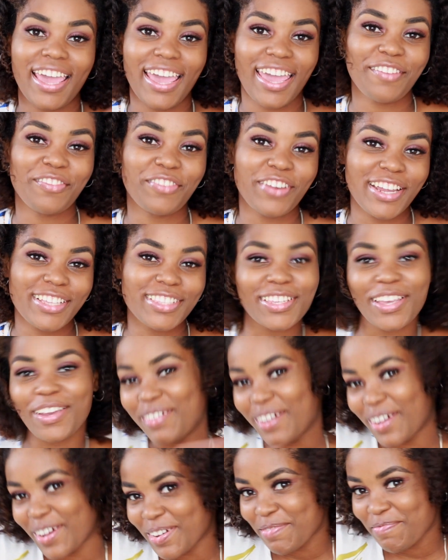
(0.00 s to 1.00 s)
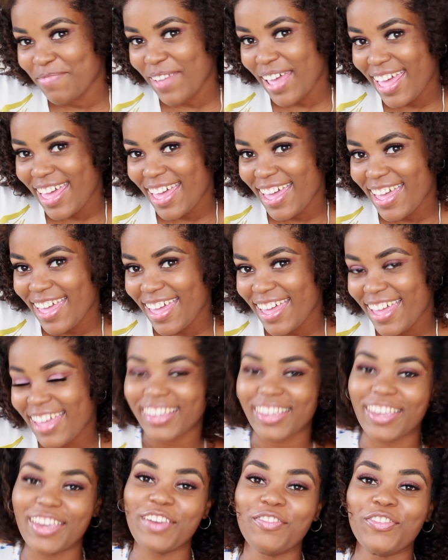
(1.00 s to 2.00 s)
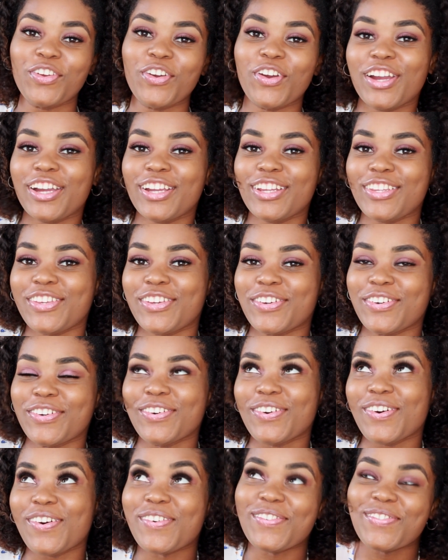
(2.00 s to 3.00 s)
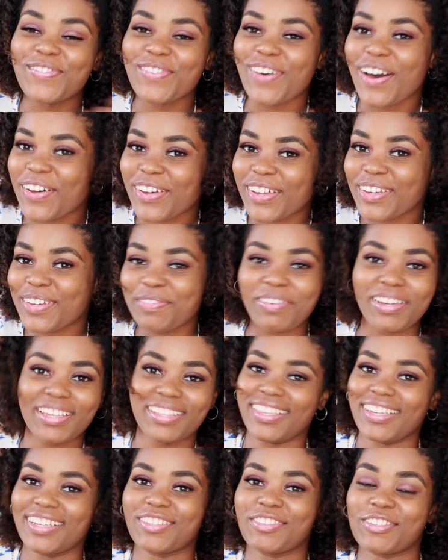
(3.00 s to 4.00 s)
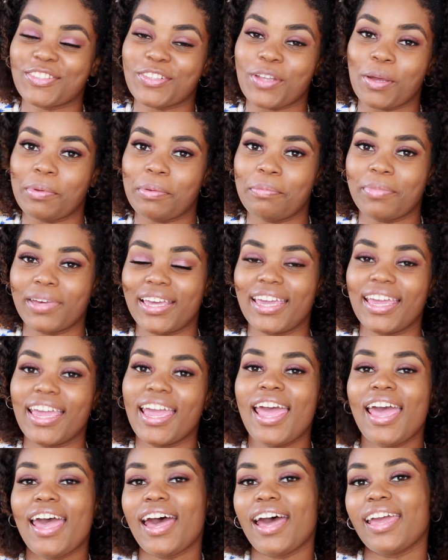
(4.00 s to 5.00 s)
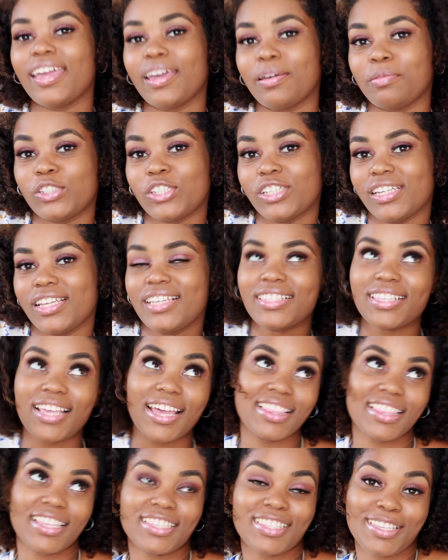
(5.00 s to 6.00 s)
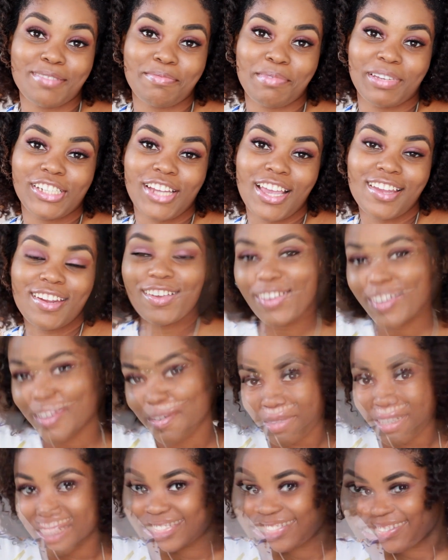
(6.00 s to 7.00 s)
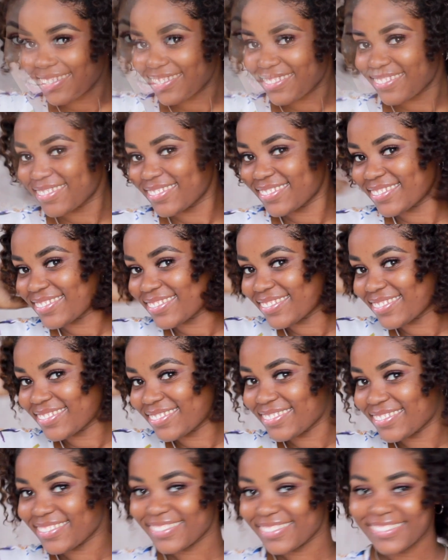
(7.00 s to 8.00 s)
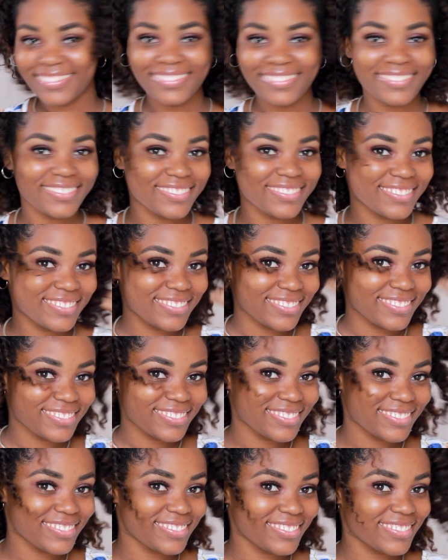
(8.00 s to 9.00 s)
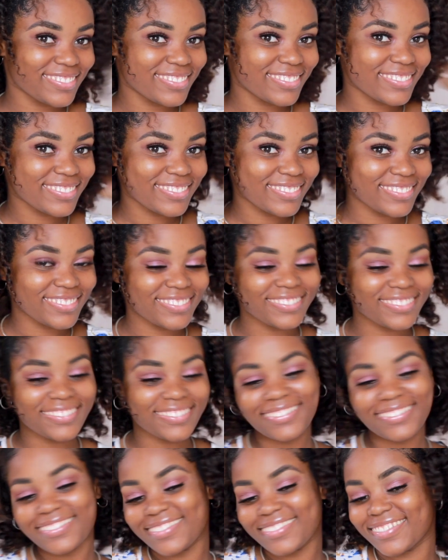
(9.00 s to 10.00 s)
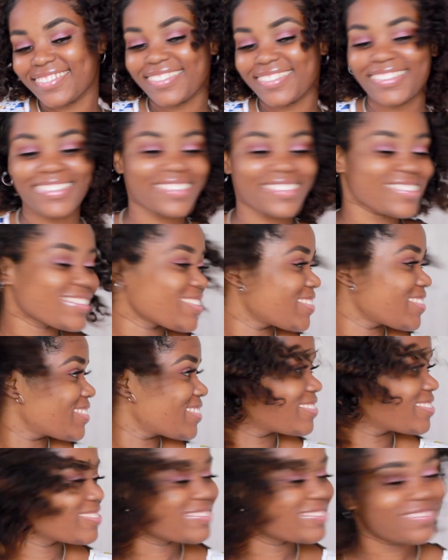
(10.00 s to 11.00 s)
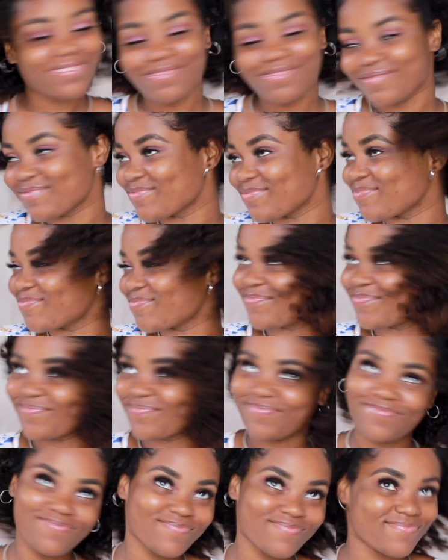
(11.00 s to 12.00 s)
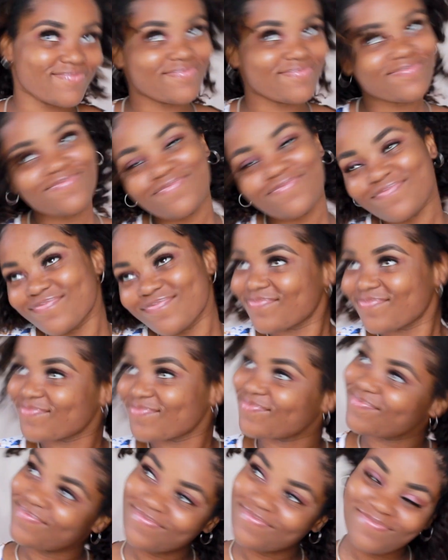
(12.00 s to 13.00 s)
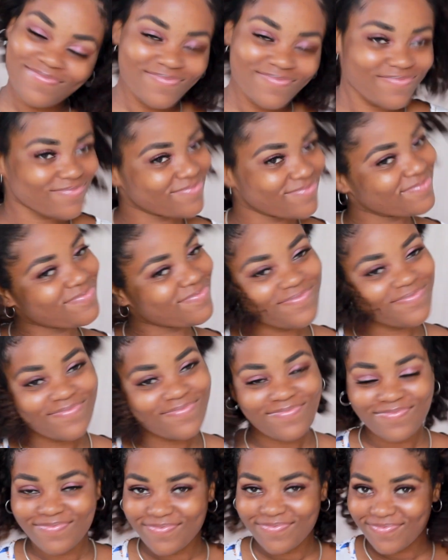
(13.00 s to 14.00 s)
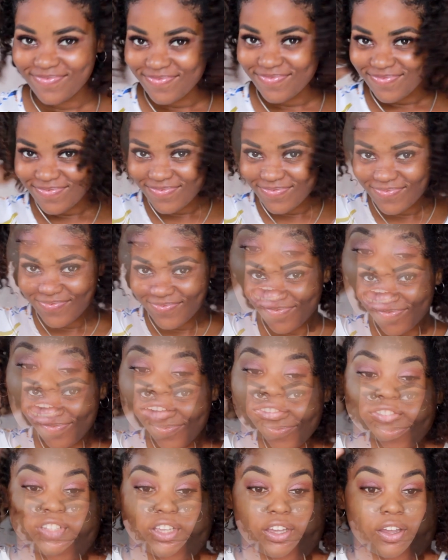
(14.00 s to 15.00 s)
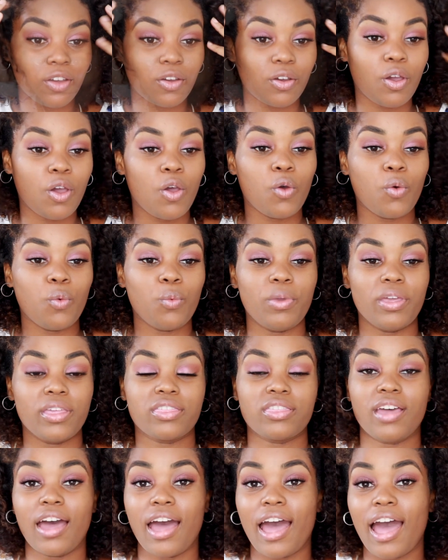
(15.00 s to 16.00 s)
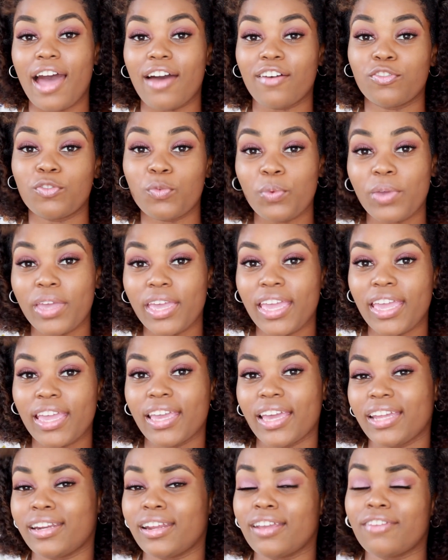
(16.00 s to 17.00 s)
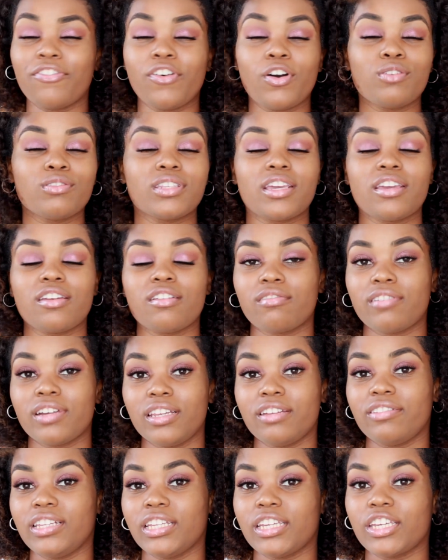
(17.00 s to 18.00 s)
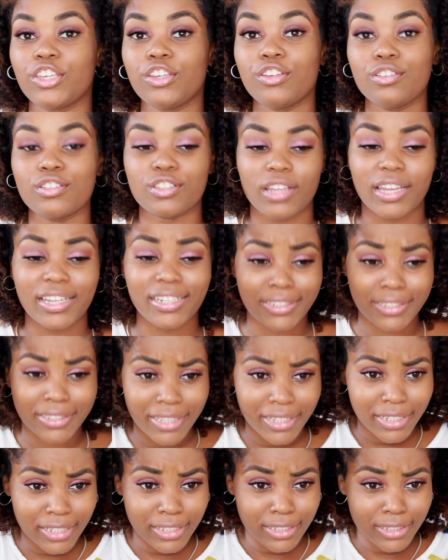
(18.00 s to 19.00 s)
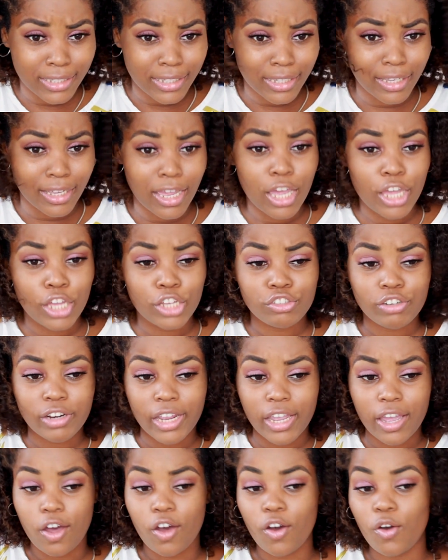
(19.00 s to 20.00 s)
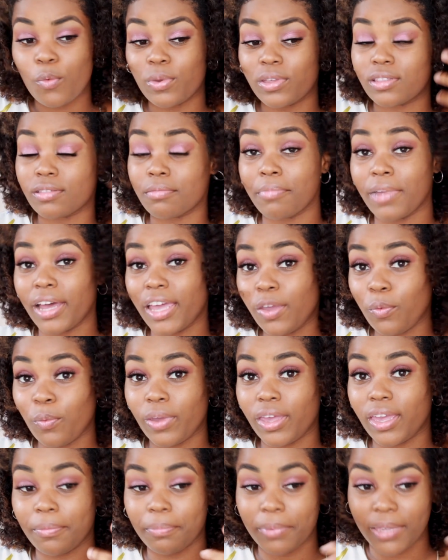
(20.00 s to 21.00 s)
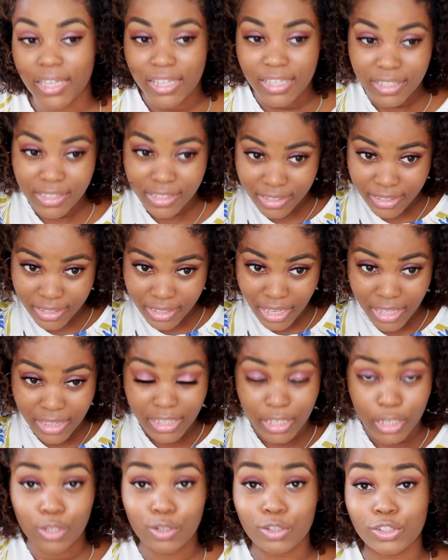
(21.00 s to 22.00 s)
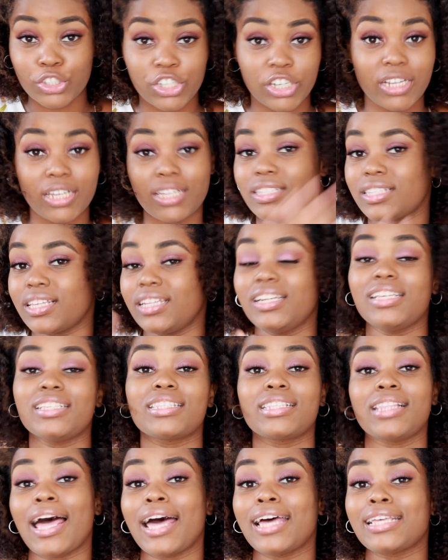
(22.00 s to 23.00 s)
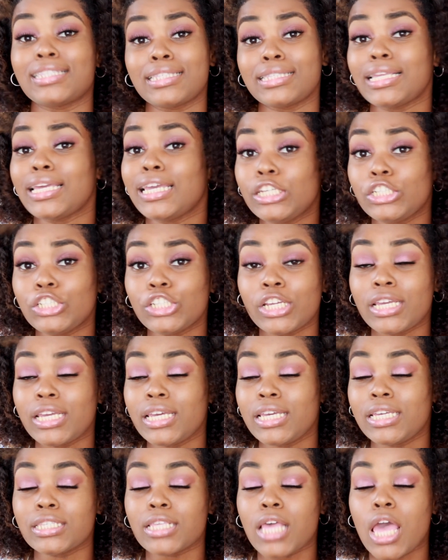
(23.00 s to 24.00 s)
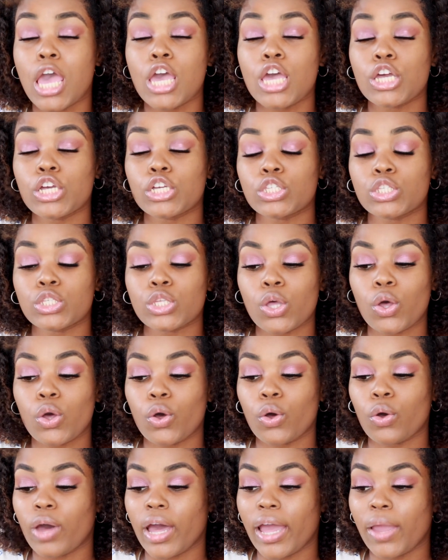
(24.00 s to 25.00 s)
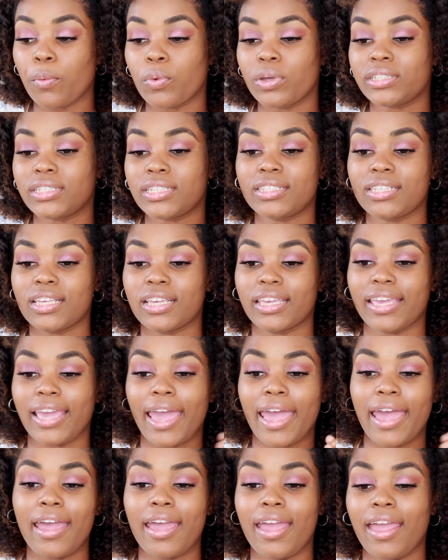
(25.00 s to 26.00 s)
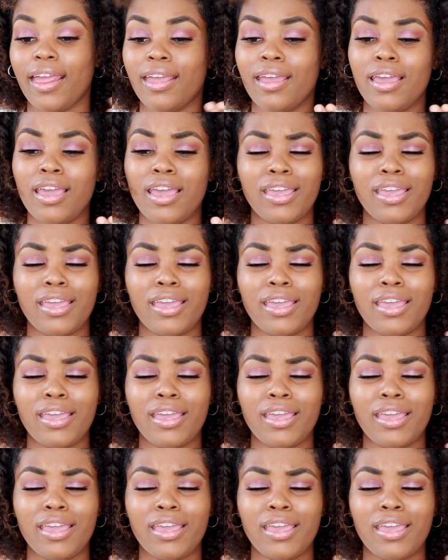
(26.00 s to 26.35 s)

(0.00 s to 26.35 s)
Hi friends and welcome back. If you are new, welcome and thanks for stopping by. I am Shanice and this is my channel, Completely Shine. So today I'm coming at you with this hairstyle. This hairstyle is actually inspired by TheChicNatural here on YouTube. She did a half up, half down with a half wig and I found it really cute, so I decided to try it out with my wig because the closure is in its last stages. So I wanted to get,